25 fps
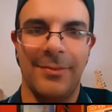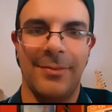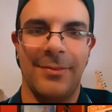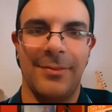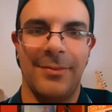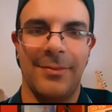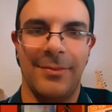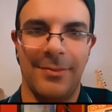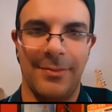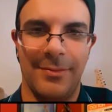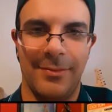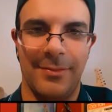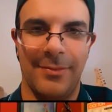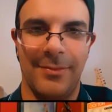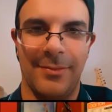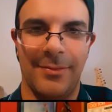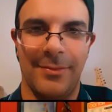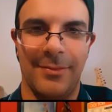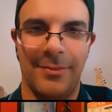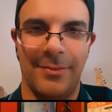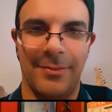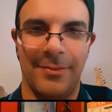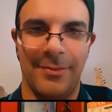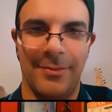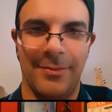
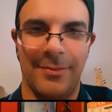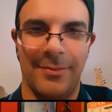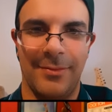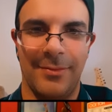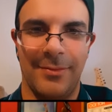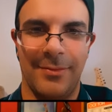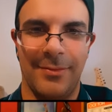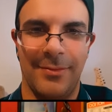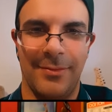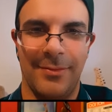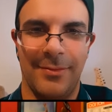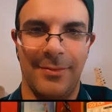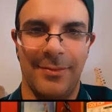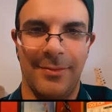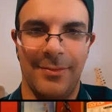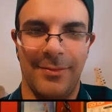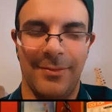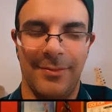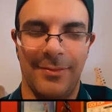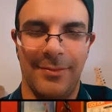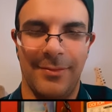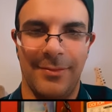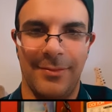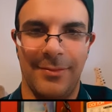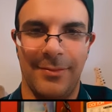
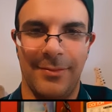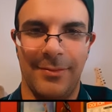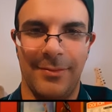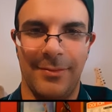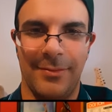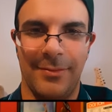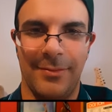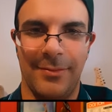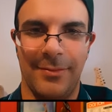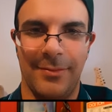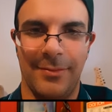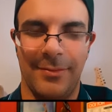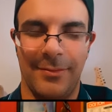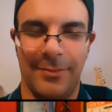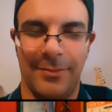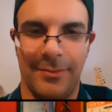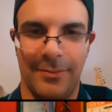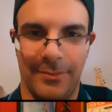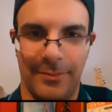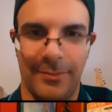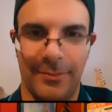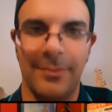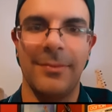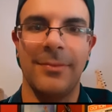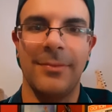
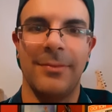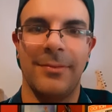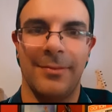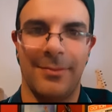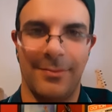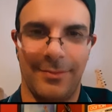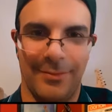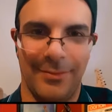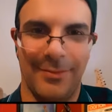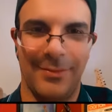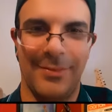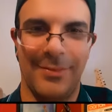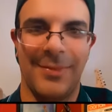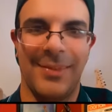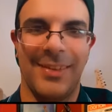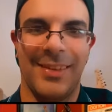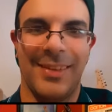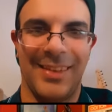No words are spoken by the person on screen.